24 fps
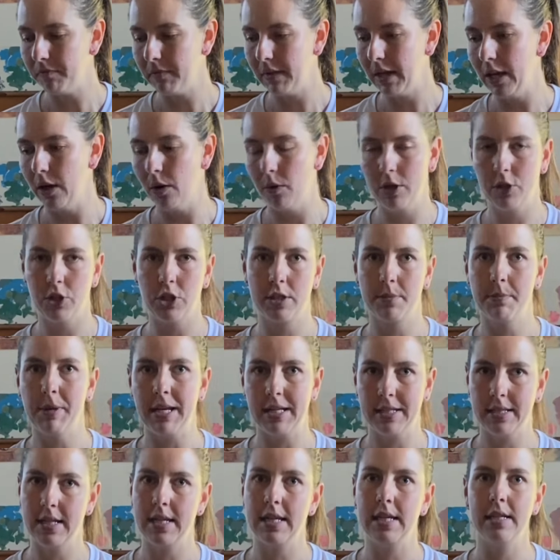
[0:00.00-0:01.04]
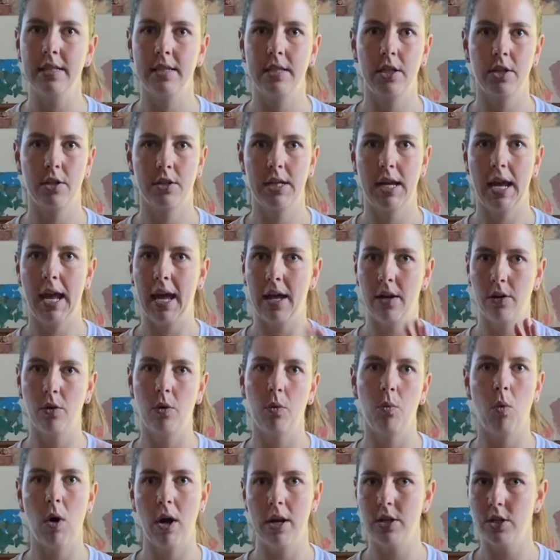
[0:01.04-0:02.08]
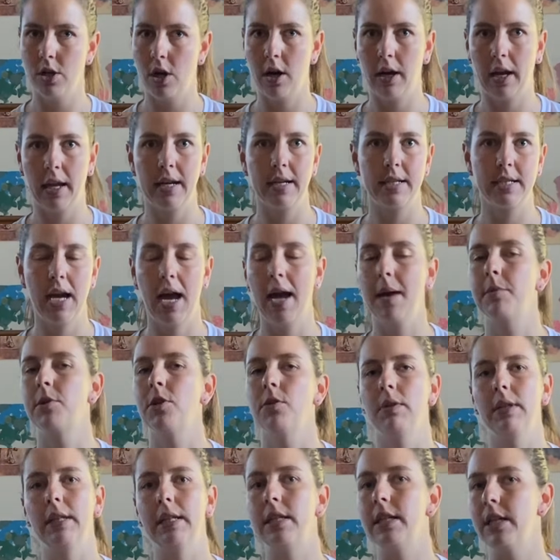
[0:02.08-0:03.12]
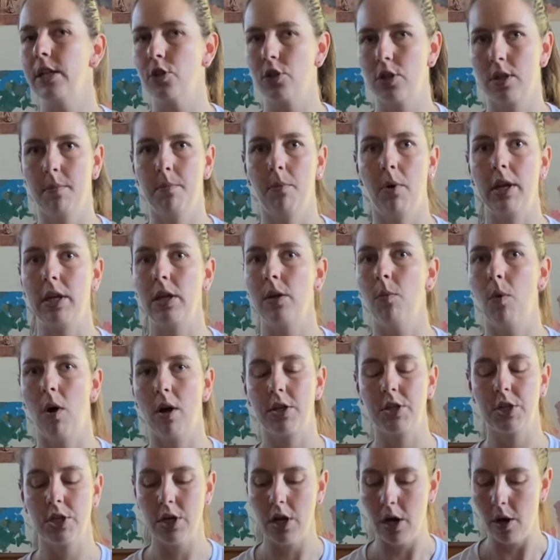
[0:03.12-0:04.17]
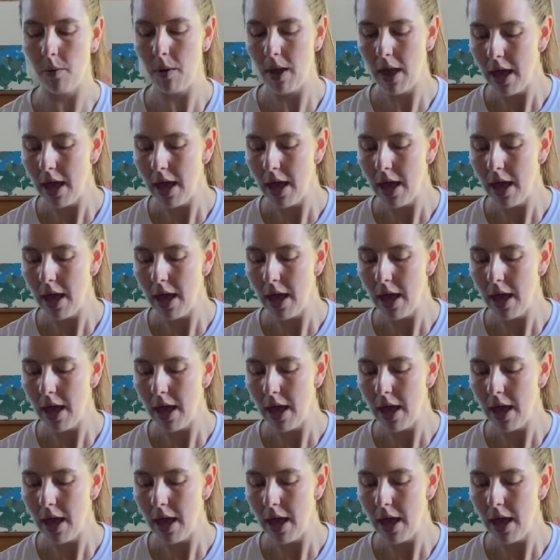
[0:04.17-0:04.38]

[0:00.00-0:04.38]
It always just makes it easier to handle one dog at a time to really teach them what you want to know.